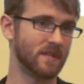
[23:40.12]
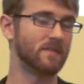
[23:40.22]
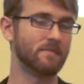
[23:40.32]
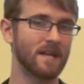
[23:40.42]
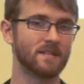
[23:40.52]

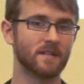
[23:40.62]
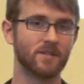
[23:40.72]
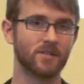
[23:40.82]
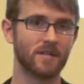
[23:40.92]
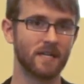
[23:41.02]
the
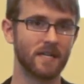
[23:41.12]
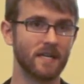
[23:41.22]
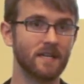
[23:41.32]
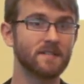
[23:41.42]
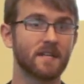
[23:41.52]
message
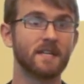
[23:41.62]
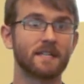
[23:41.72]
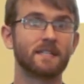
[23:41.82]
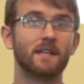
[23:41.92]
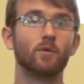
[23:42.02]
is
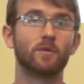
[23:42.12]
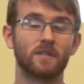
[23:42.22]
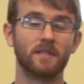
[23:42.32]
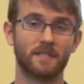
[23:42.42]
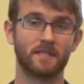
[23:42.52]
connected
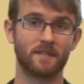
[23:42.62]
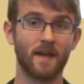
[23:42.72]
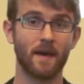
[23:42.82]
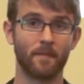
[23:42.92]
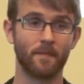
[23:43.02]
locally to
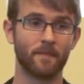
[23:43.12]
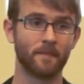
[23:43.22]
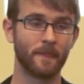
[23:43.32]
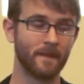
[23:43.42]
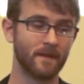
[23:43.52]
them.
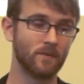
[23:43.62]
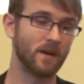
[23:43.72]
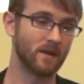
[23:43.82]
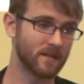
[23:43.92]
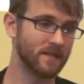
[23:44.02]

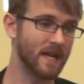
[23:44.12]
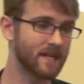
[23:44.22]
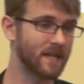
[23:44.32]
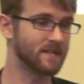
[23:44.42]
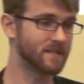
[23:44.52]
Well, in that
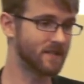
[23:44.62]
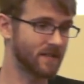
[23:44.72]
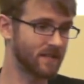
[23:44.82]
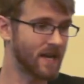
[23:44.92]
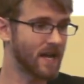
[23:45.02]
case, the
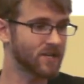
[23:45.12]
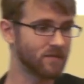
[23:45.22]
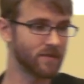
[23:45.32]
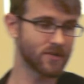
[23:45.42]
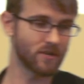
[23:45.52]
connection
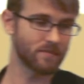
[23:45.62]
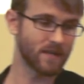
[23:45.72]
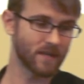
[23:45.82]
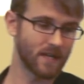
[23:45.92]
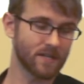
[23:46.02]
returned by the
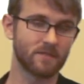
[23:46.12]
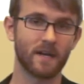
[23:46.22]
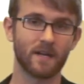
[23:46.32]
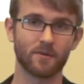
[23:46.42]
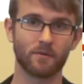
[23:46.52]
connection
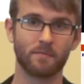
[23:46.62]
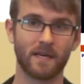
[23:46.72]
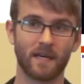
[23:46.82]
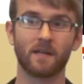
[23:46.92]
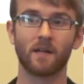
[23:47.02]
manager would be
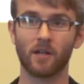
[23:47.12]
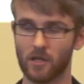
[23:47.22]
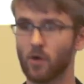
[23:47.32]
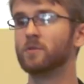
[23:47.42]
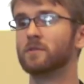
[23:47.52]
a
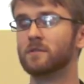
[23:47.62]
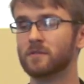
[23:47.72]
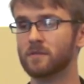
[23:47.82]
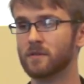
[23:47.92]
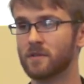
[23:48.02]
local
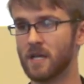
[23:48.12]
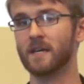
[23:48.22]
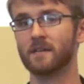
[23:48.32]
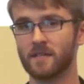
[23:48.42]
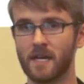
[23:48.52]

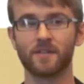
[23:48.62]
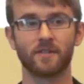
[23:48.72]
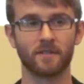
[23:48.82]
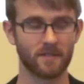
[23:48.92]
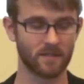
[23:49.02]
client connection,
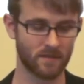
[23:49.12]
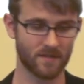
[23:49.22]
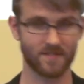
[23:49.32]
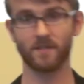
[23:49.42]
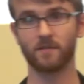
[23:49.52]
a
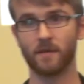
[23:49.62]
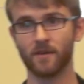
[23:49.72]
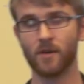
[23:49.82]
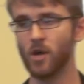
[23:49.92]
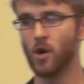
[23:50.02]
single one.
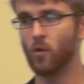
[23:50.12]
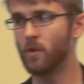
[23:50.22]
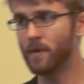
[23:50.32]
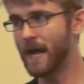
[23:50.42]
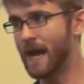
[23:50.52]
Well,
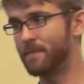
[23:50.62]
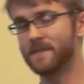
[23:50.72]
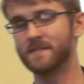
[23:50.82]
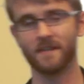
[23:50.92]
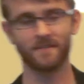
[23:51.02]
what
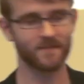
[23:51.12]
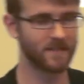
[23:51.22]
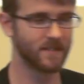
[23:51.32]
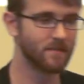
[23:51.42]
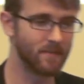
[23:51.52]
happens if,
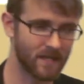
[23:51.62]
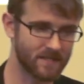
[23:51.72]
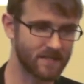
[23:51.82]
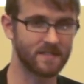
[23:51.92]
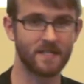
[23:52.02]
because
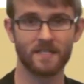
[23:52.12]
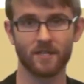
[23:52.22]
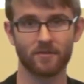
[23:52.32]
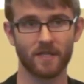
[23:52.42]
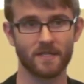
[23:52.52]
it's a
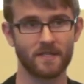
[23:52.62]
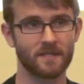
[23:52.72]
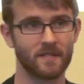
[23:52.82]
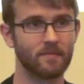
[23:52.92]
decentralized system,